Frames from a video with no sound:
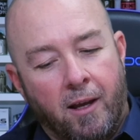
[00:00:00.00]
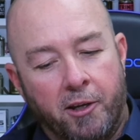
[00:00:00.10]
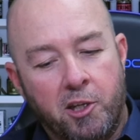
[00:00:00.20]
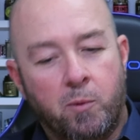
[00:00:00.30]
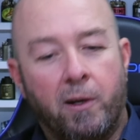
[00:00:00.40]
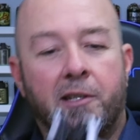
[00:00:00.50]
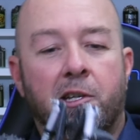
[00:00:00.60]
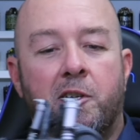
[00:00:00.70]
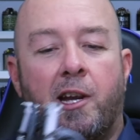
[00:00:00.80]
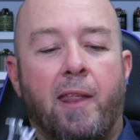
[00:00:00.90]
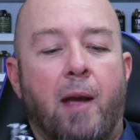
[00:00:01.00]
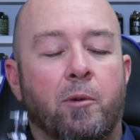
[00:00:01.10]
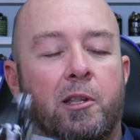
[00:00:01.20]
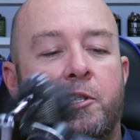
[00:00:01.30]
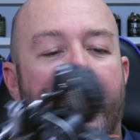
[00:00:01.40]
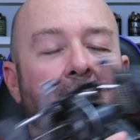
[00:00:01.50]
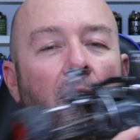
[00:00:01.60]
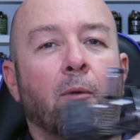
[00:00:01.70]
I just wanted to share that with the channel.